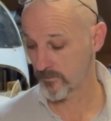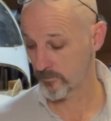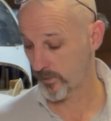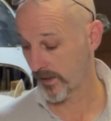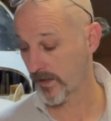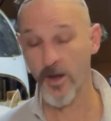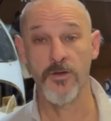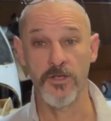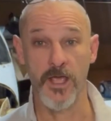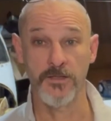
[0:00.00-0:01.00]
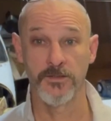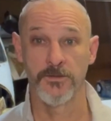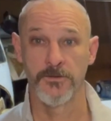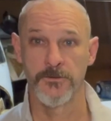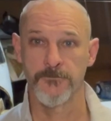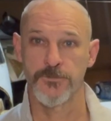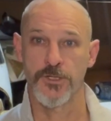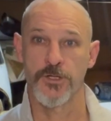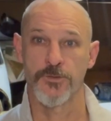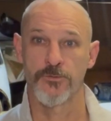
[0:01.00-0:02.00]
but I don't know yet.
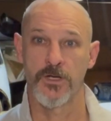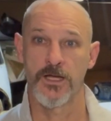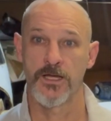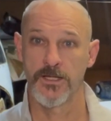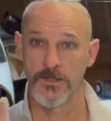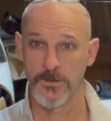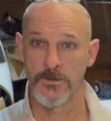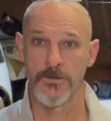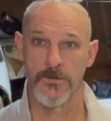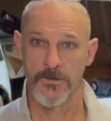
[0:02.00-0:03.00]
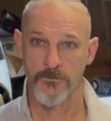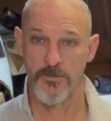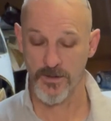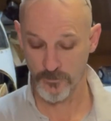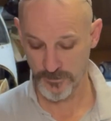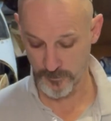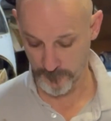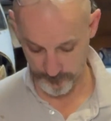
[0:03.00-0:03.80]
So bear with me.